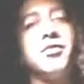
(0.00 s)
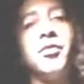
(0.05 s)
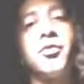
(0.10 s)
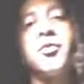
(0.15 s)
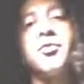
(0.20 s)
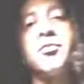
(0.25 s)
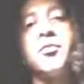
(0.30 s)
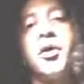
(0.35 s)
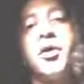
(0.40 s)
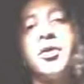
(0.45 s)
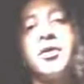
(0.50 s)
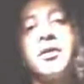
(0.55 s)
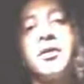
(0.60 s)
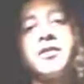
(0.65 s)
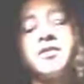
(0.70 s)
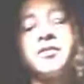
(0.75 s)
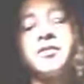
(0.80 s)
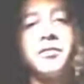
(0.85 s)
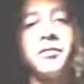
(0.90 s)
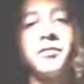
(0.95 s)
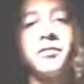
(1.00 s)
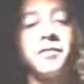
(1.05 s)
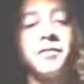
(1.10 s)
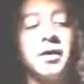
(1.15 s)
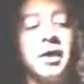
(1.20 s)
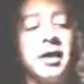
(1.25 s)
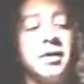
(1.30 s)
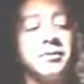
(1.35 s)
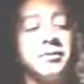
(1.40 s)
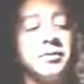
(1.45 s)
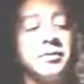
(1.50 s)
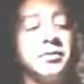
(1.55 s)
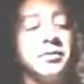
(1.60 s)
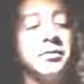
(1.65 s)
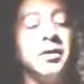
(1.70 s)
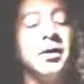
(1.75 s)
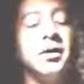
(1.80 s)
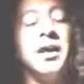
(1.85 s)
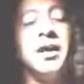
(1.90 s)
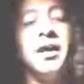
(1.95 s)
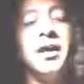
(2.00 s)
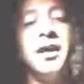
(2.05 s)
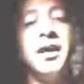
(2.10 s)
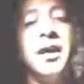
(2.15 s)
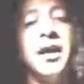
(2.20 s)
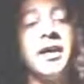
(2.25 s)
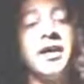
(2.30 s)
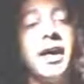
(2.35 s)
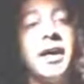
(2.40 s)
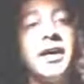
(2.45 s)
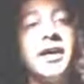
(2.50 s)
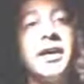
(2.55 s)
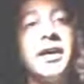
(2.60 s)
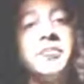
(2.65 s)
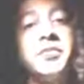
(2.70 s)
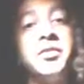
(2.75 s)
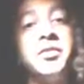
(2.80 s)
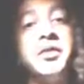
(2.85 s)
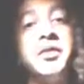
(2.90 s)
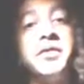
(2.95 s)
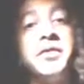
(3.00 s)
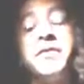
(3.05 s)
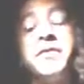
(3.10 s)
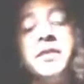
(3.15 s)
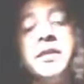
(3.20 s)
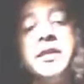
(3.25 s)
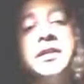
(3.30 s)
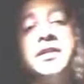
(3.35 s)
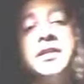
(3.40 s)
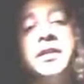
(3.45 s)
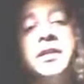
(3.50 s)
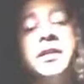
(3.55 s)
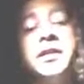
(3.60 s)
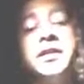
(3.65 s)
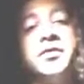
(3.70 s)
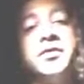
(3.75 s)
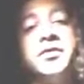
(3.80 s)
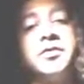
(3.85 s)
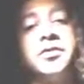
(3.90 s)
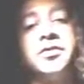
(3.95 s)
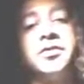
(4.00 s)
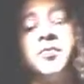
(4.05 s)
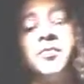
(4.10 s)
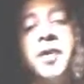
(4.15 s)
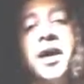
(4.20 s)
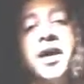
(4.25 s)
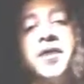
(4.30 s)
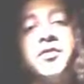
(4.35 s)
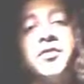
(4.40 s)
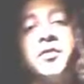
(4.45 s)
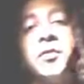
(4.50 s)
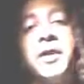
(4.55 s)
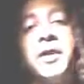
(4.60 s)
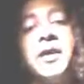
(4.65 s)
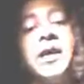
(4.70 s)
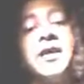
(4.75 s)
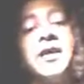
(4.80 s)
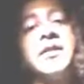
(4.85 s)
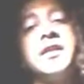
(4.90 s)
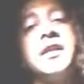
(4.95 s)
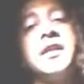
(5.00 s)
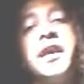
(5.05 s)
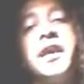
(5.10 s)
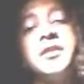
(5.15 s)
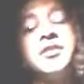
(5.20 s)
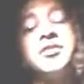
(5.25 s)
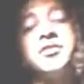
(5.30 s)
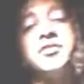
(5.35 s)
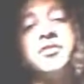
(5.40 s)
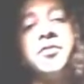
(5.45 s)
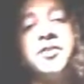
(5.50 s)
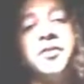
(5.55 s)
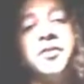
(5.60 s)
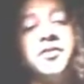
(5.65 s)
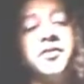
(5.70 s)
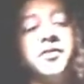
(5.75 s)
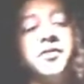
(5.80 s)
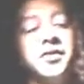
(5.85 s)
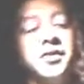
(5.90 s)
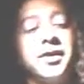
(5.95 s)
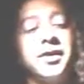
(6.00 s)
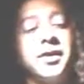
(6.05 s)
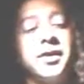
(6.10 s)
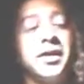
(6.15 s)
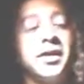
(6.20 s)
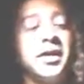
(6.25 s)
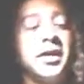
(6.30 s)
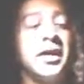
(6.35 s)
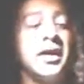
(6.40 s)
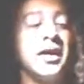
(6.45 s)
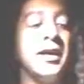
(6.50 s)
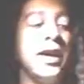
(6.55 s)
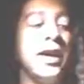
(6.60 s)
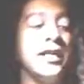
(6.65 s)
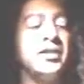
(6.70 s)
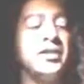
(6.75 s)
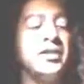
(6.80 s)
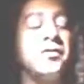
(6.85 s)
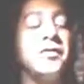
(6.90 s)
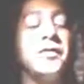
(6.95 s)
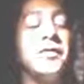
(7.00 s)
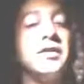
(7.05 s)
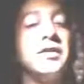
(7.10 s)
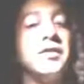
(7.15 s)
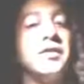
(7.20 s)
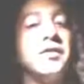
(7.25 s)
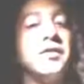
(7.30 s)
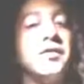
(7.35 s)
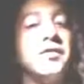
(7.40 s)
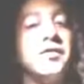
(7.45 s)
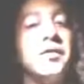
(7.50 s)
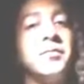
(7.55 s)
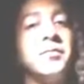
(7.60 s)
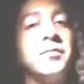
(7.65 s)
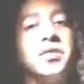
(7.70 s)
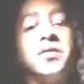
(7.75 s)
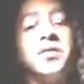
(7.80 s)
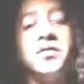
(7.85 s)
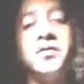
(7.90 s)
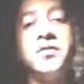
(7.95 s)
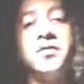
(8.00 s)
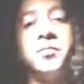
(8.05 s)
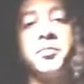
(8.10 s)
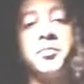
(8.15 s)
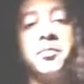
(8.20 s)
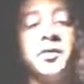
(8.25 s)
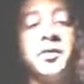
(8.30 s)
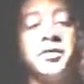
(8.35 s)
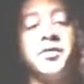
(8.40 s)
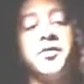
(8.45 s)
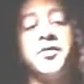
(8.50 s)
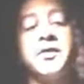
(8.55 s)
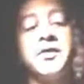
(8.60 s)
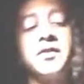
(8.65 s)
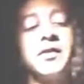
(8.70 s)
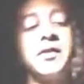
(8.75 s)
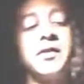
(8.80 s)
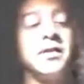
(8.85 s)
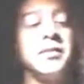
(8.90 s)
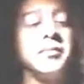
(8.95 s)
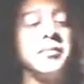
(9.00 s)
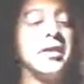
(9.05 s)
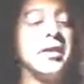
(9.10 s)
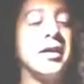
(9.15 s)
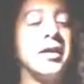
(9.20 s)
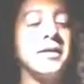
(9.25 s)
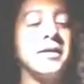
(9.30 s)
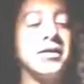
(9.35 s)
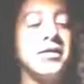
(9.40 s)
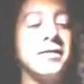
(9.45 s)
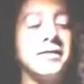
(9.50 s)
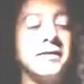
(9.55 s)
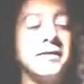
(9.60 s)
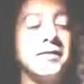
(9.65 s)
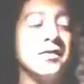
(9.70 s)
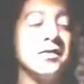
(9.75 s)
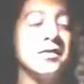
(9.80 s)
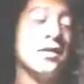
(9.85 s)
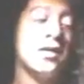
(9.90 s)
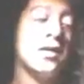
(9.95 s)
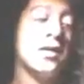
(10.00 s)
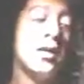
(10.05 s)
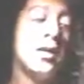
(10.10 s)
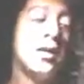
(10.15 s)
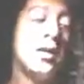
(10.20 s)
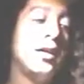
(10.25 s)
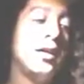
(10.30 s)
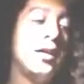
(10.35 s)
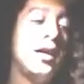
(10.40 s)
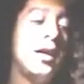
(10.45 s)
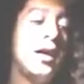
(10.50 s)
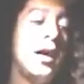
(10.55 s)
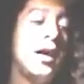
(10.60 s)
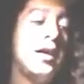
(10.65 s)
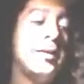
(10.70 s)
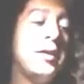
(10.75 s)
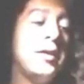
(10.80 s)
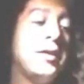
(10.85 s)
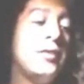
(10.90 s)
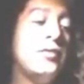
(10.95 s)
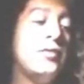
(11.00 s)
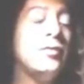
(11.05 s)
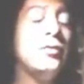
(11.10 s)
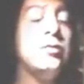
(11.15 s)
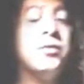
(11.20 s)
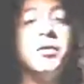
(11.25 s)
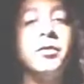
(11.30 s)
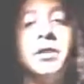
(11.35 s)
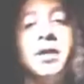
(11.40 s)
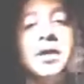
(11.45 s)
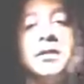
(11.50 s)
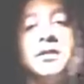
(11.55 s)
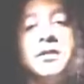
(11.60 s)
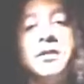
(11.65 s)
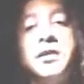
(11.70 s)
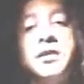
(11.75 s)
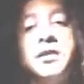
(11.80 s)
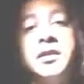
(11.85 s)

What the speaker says: role model to look up to. And I can't believe he's just passed away at the age of 63. I just feel there's some conspiracy theory behind all this. I mean, if you look at